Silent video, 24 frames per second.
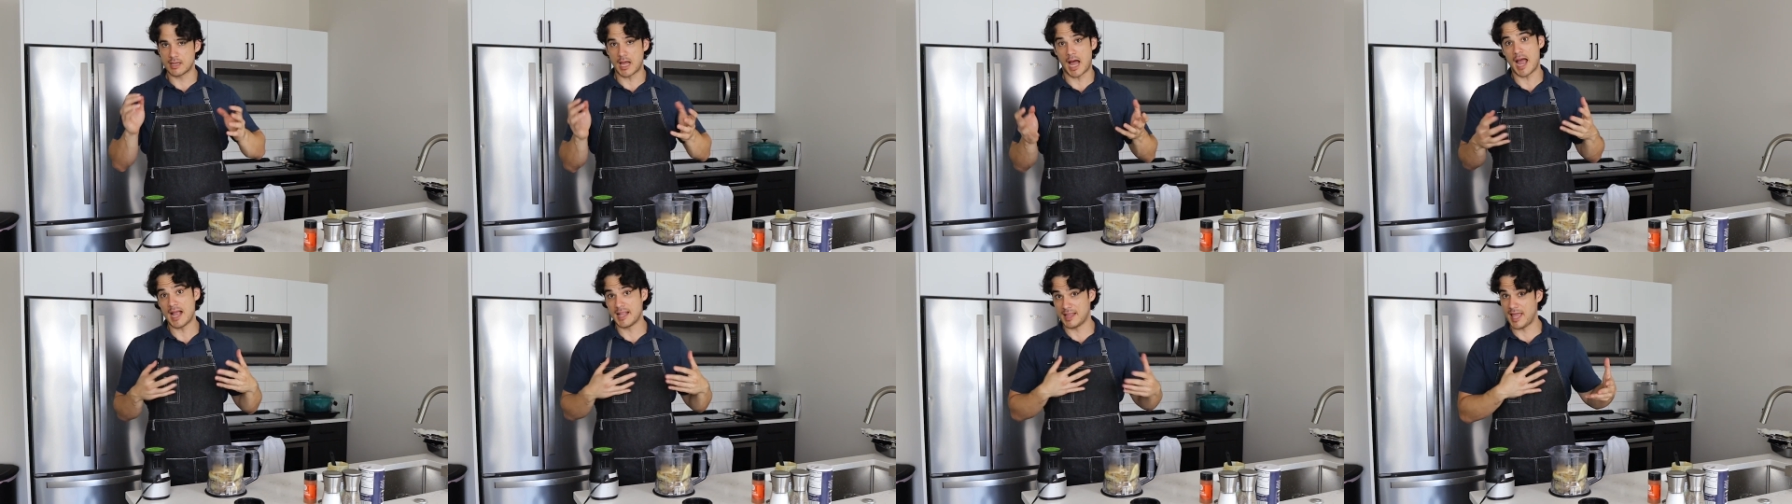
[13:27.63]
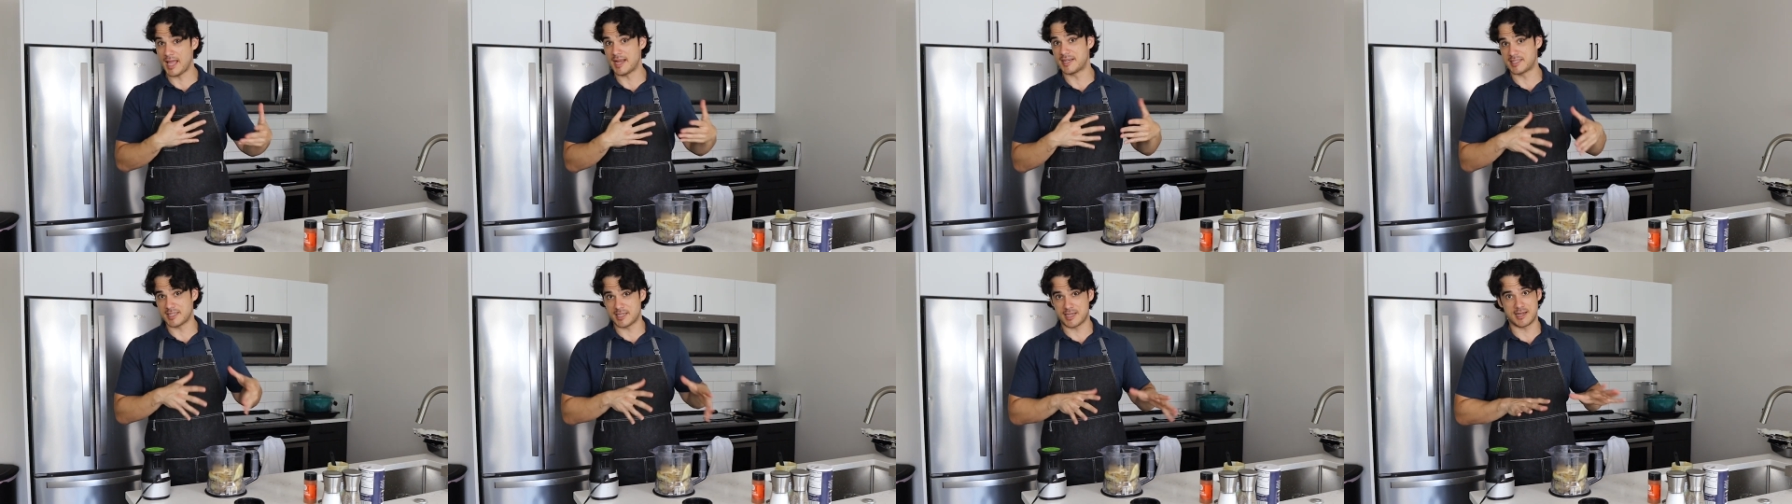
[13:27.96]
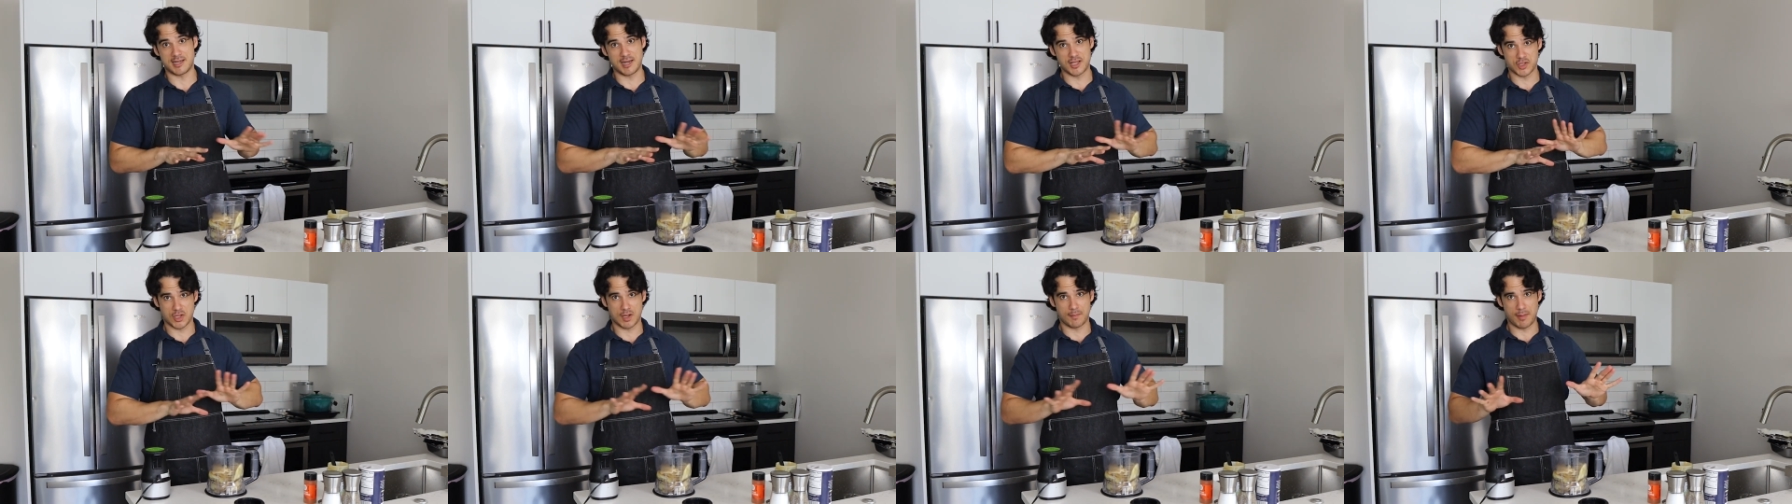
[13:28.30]
I like
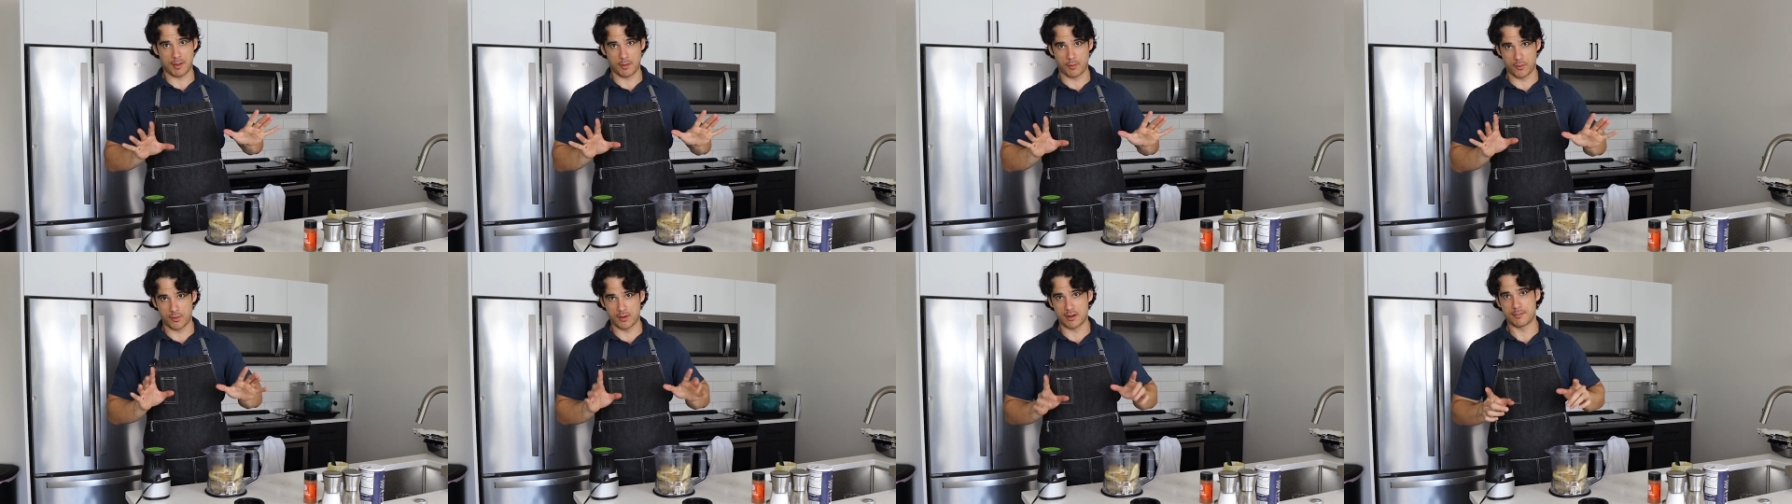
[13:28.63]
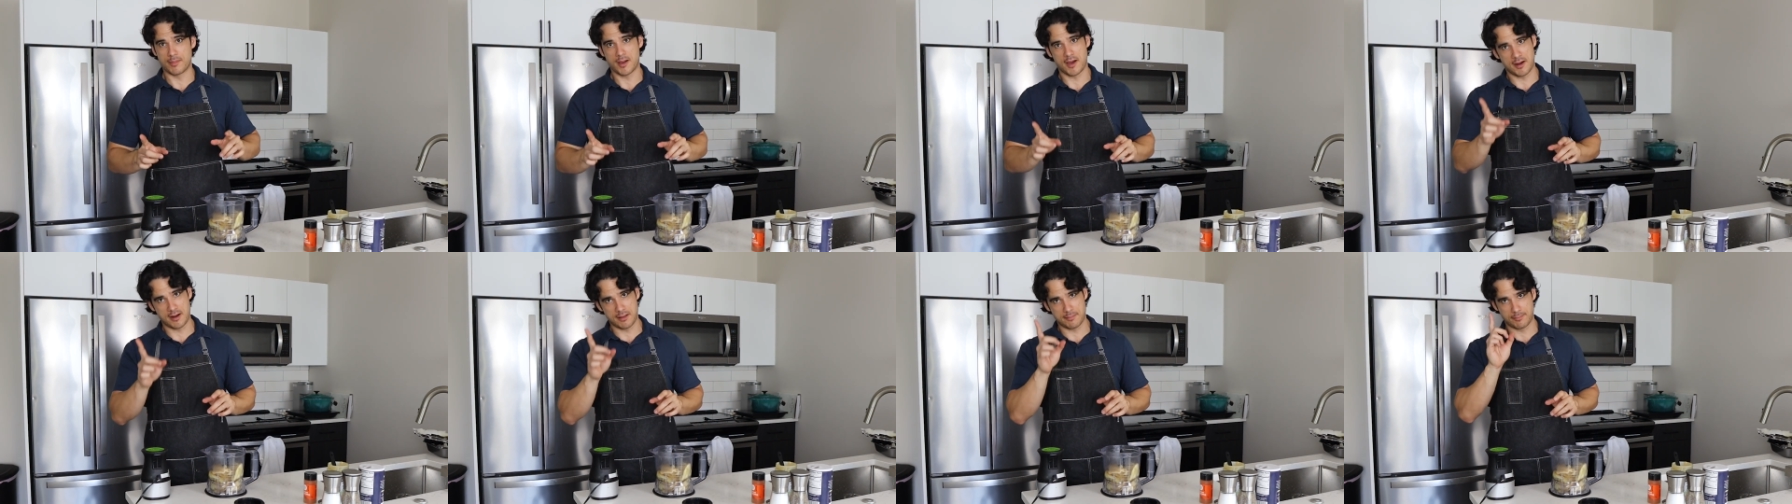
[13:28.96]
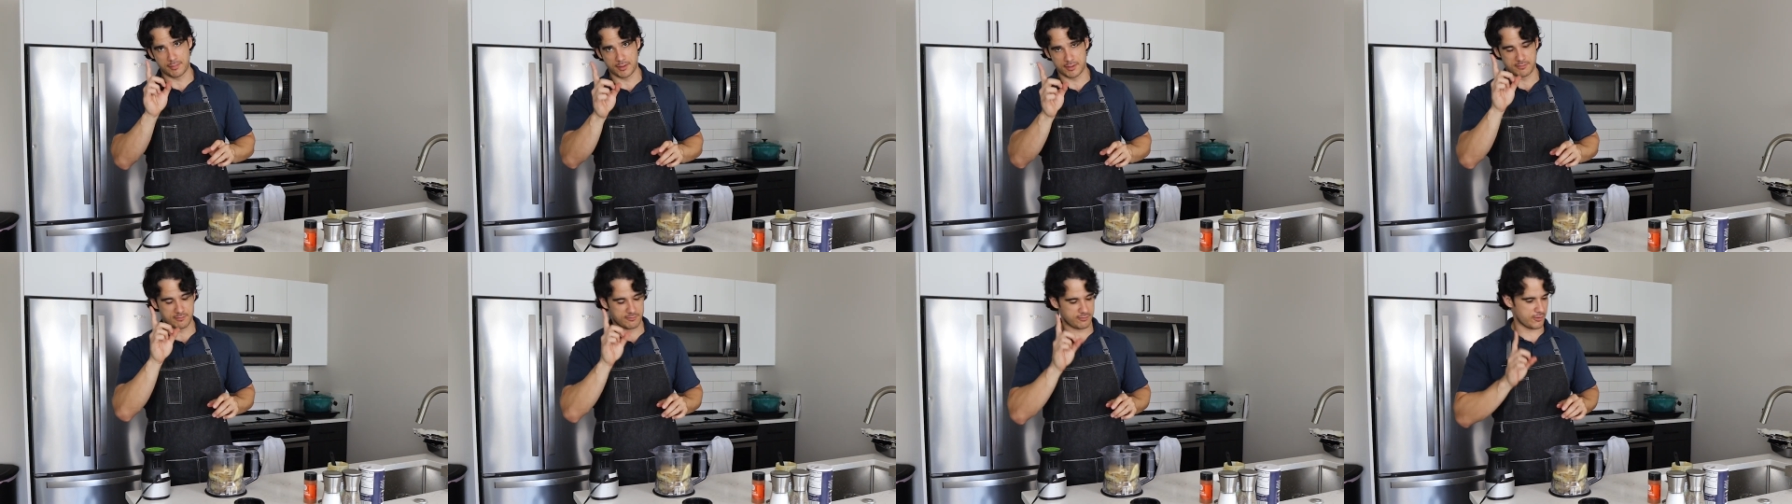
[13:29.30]
tahini, so I'm not worried about it,
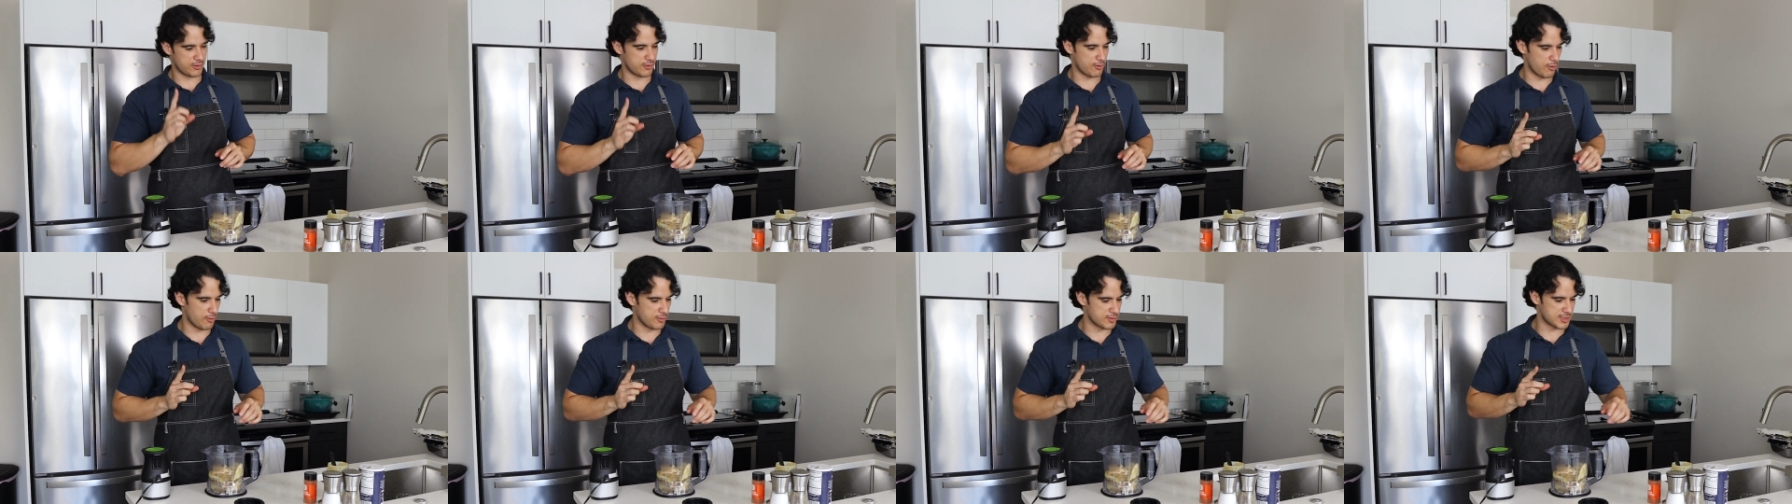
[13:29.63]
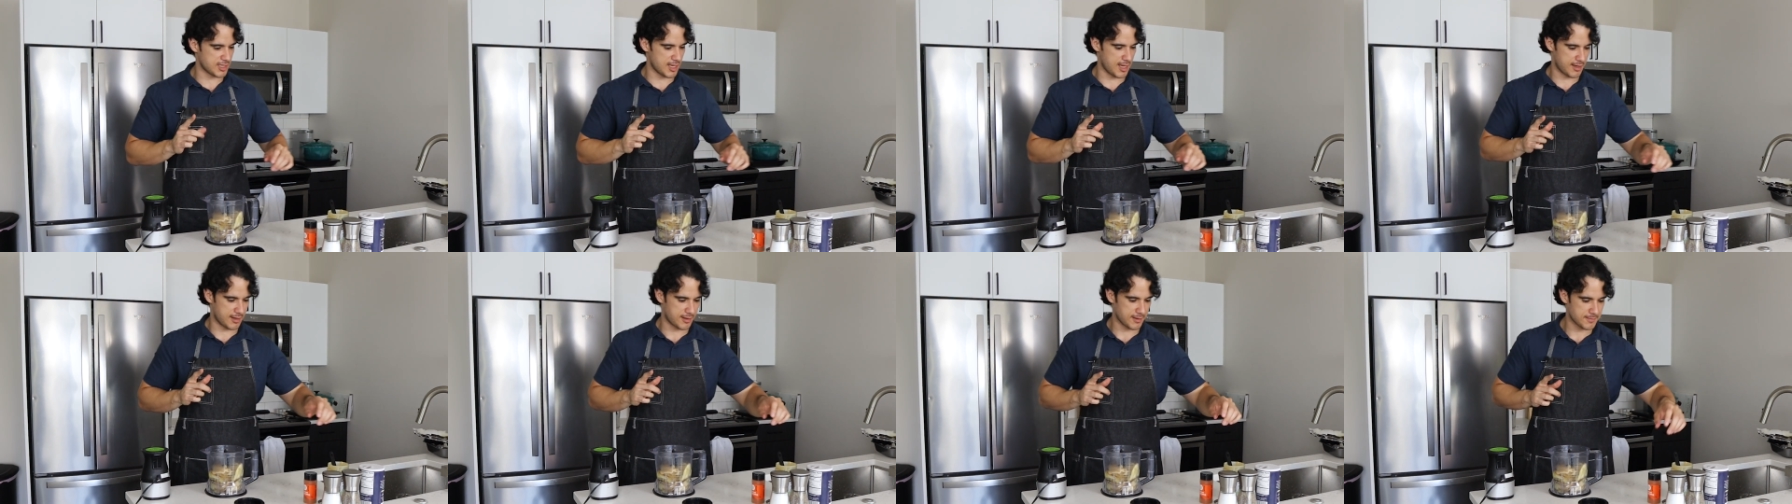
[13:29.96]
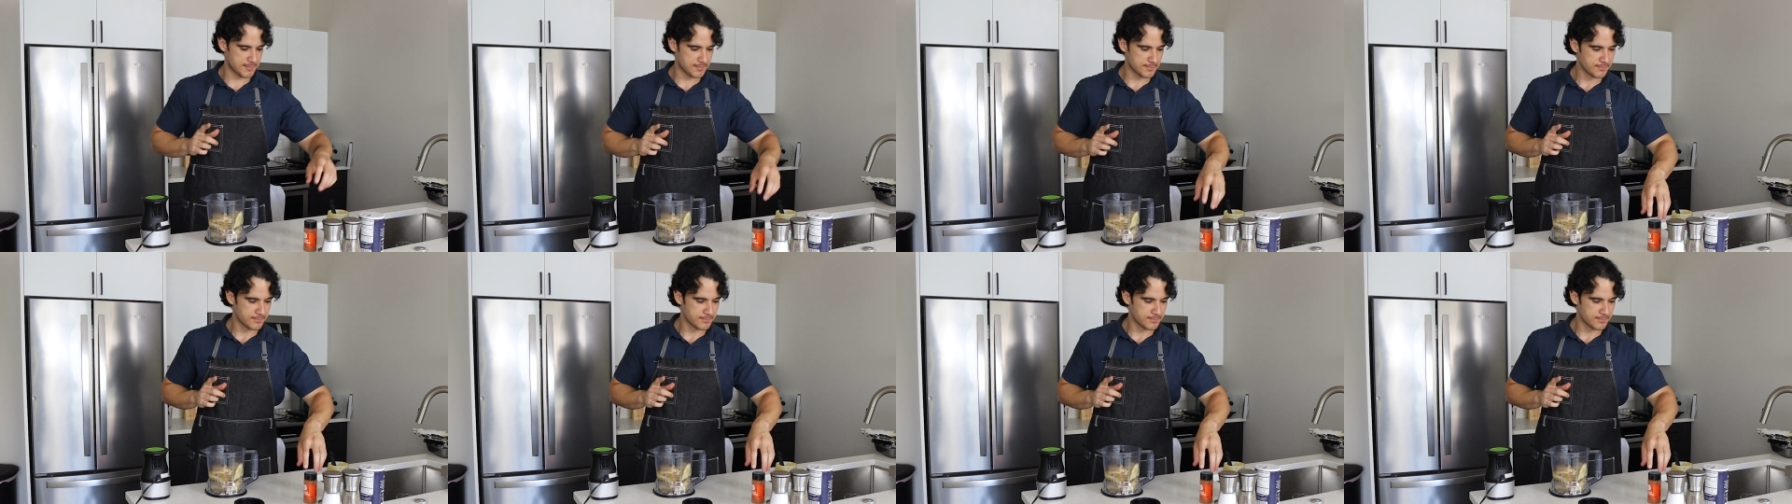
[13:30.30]
but for your own sake.